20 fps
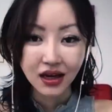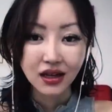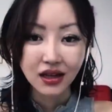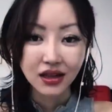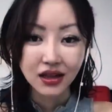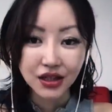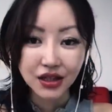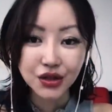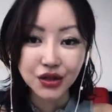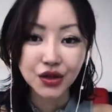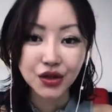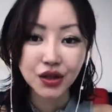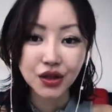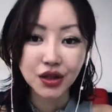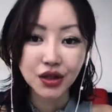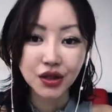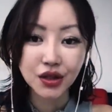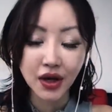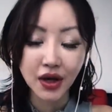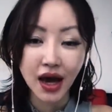
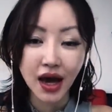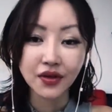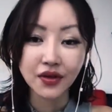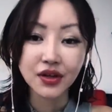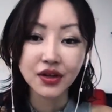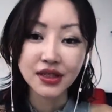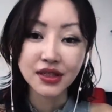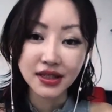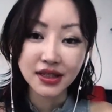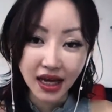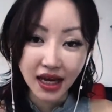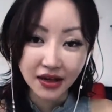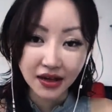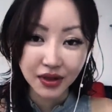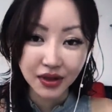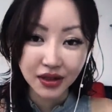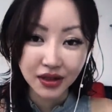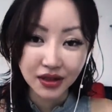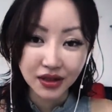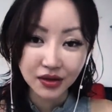literally we have
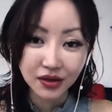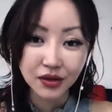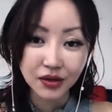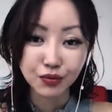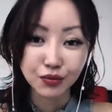assignment,